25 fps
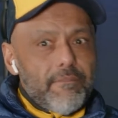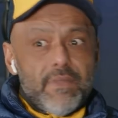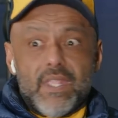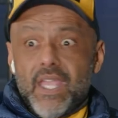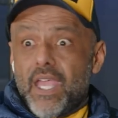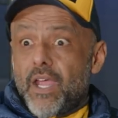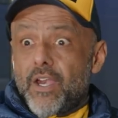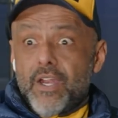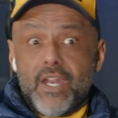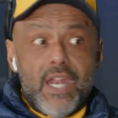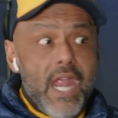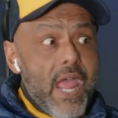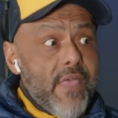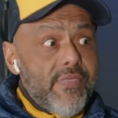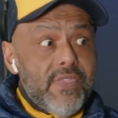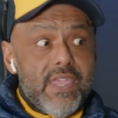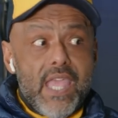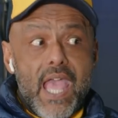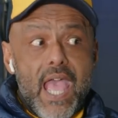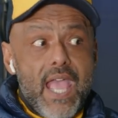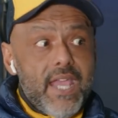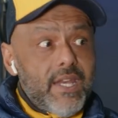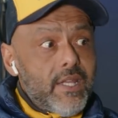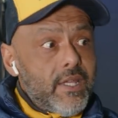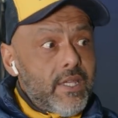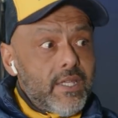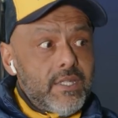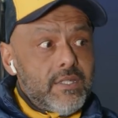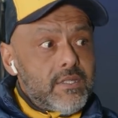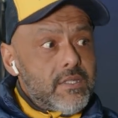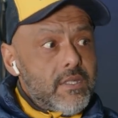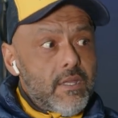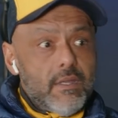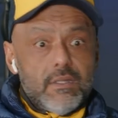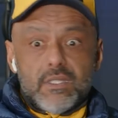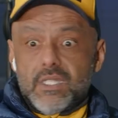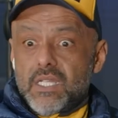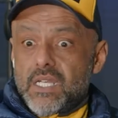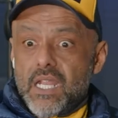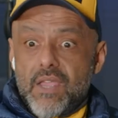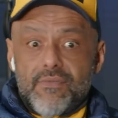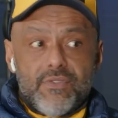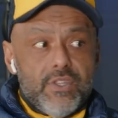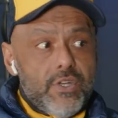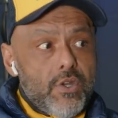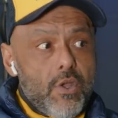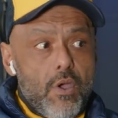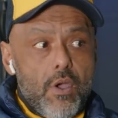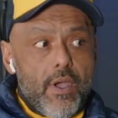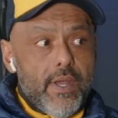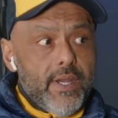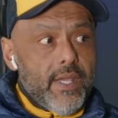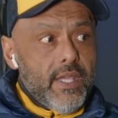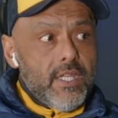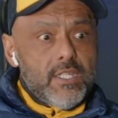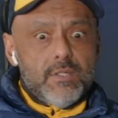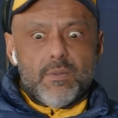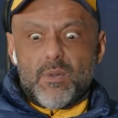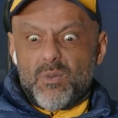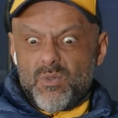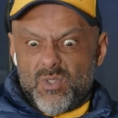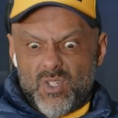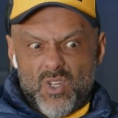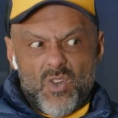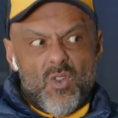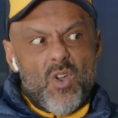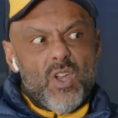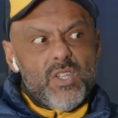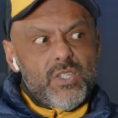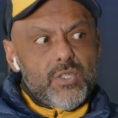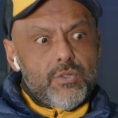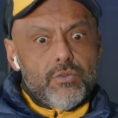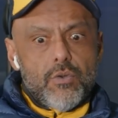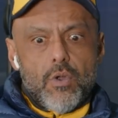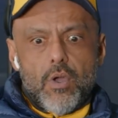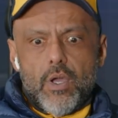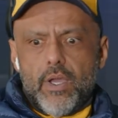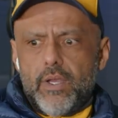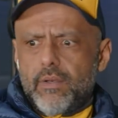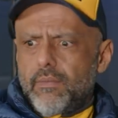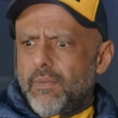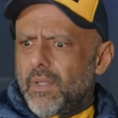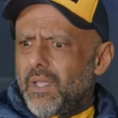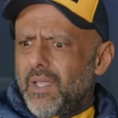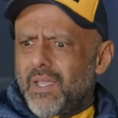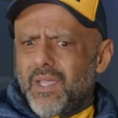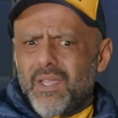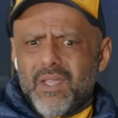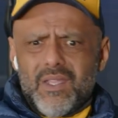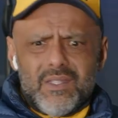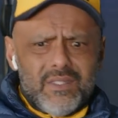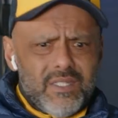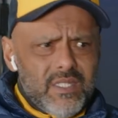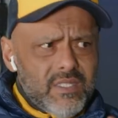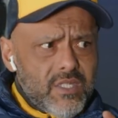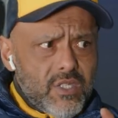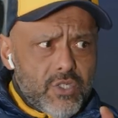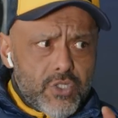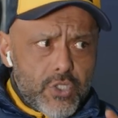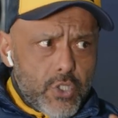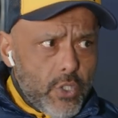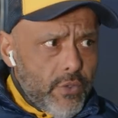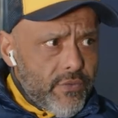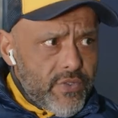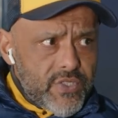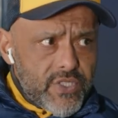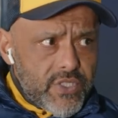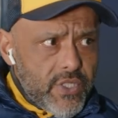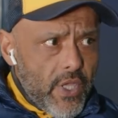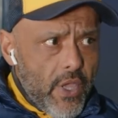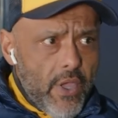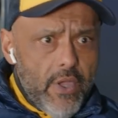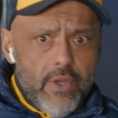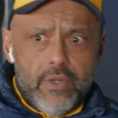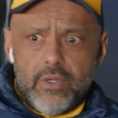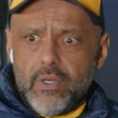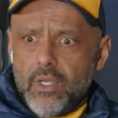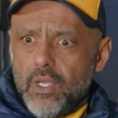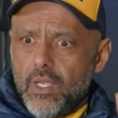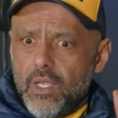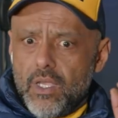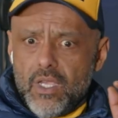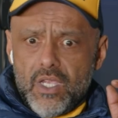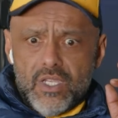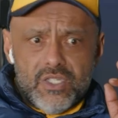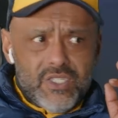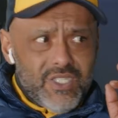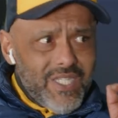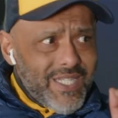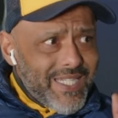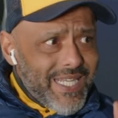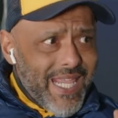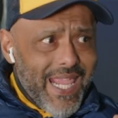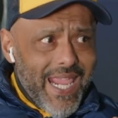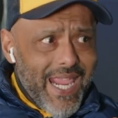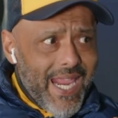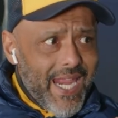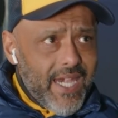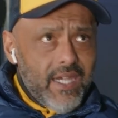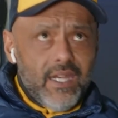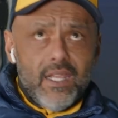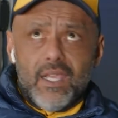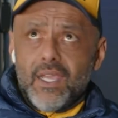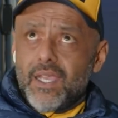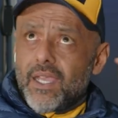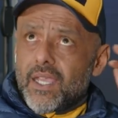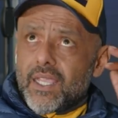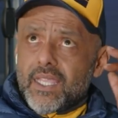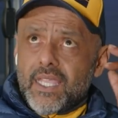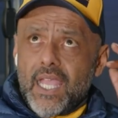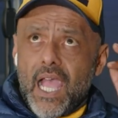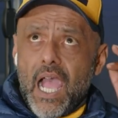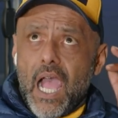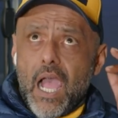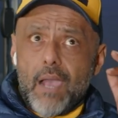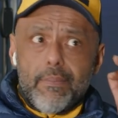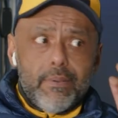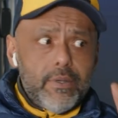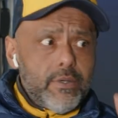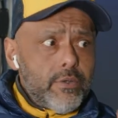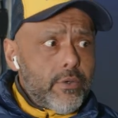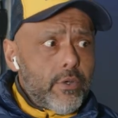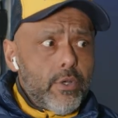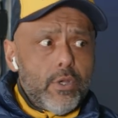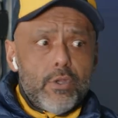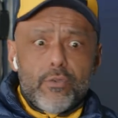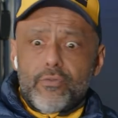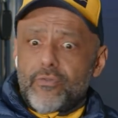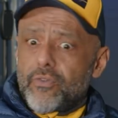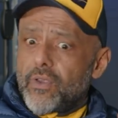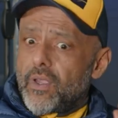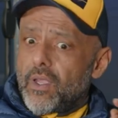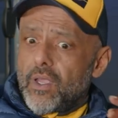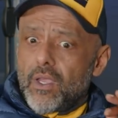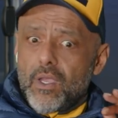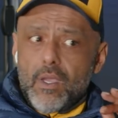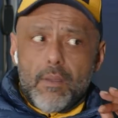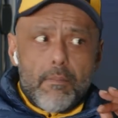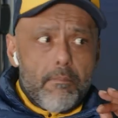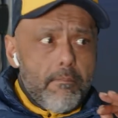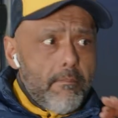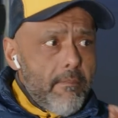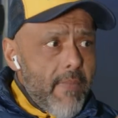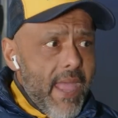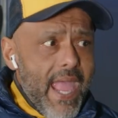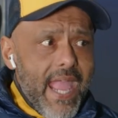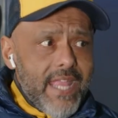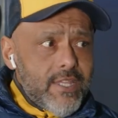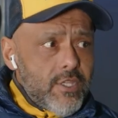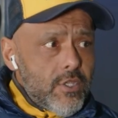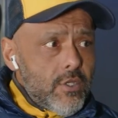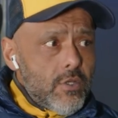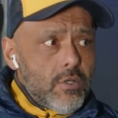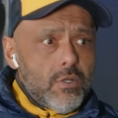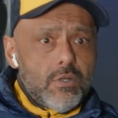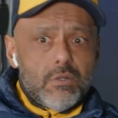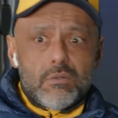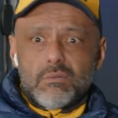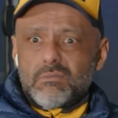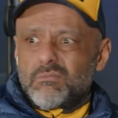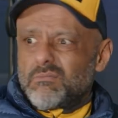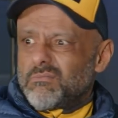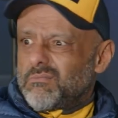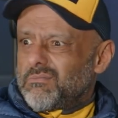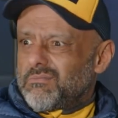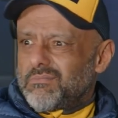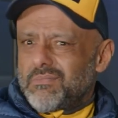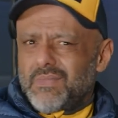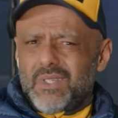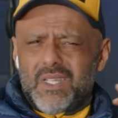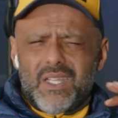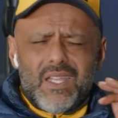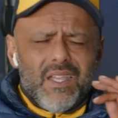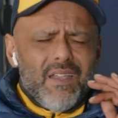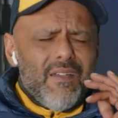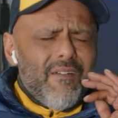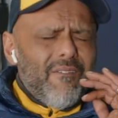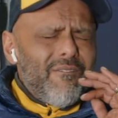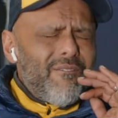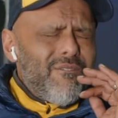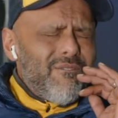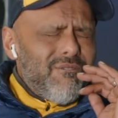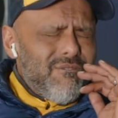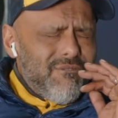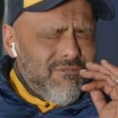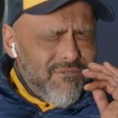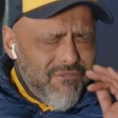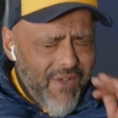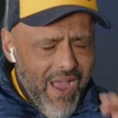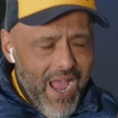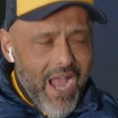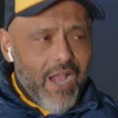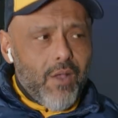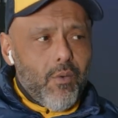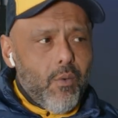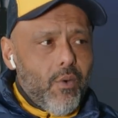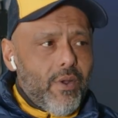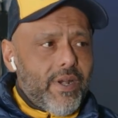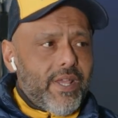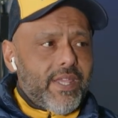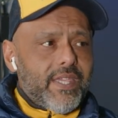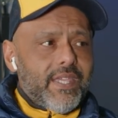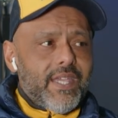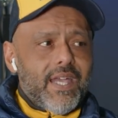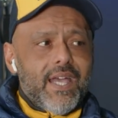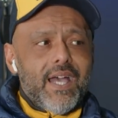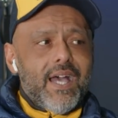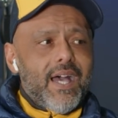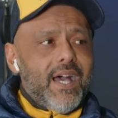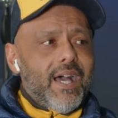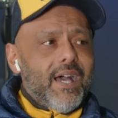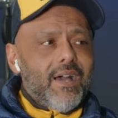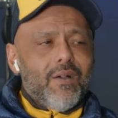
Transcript: And it had the 18s, didn't have the 19s, but it was a nicer ride. Just a Silverstone, sedan, carbon roof, manual. Fuck, what a car.